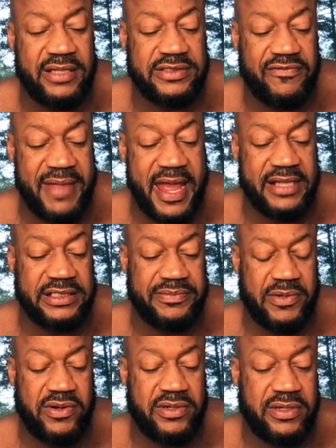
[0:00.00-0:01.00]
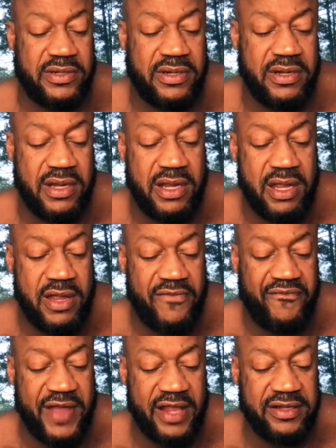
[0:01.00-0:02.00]
of malice murder,
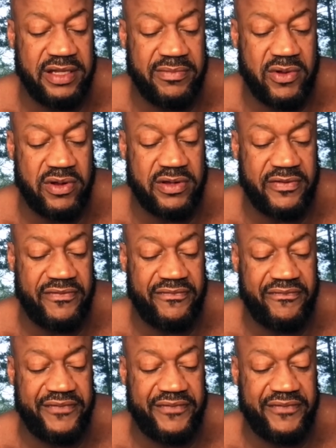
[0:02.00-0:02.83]
felony murder,